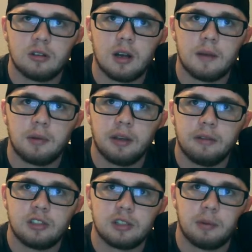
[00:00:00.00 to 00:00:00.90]
I
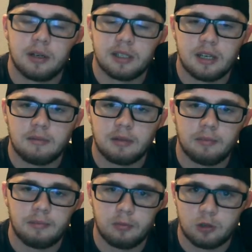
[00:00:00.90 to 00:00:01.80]
believe, just put his name in the
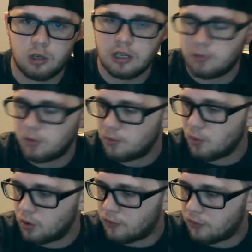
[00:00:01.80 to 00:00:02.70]
transfer
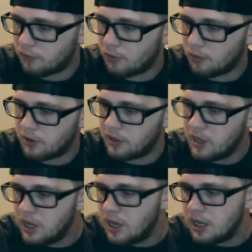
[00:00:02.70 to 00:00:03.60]
portal for Florida.
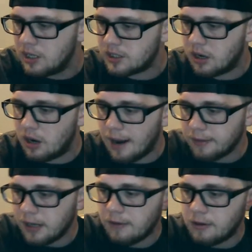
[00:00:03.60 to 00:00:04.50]
So
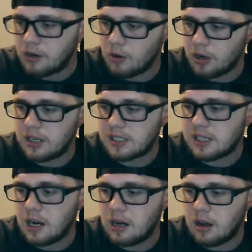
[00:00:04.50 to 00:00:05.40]
I'm giving Oregon
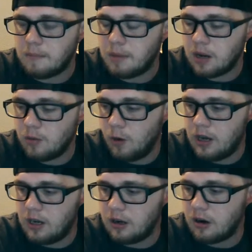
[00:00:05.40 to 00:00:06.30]
State a big
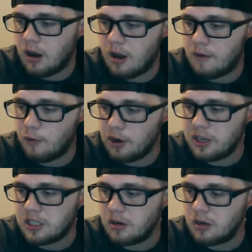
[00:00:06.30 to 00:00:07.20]
win here,
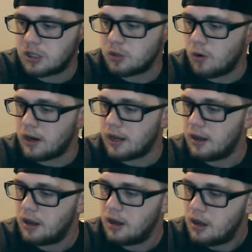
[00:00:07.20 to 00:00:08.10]

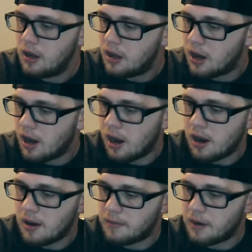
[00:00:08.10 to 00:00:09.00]
42-20.
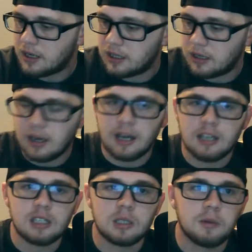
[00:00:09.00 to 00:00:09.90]
I
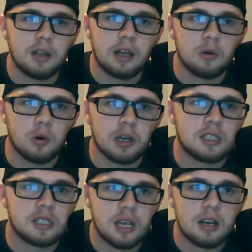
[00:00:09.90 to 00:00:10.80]
just feel like
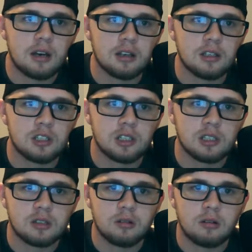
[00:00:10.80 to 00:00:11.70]
Oregon State is
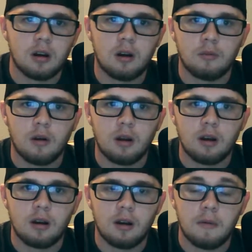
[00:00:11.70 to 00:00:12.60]
just a
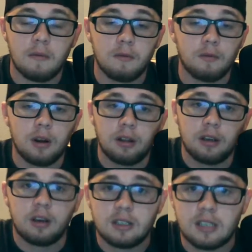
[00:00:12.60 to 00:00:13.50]
really
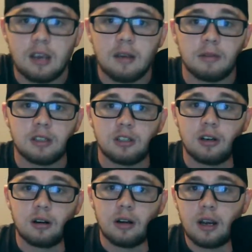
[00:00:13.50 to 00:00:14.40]
good team this
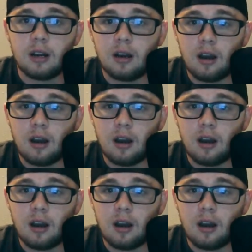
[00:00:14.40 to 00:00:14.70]
year, and